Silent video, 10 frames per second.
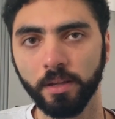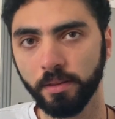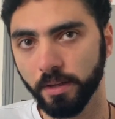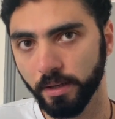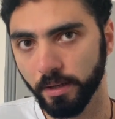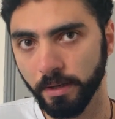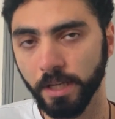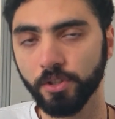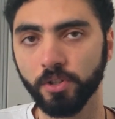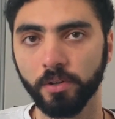the
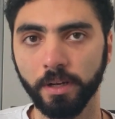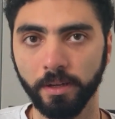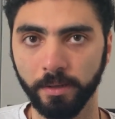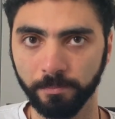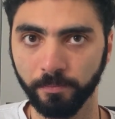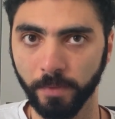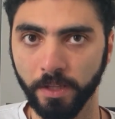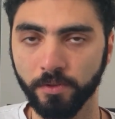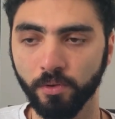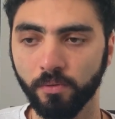nature, and so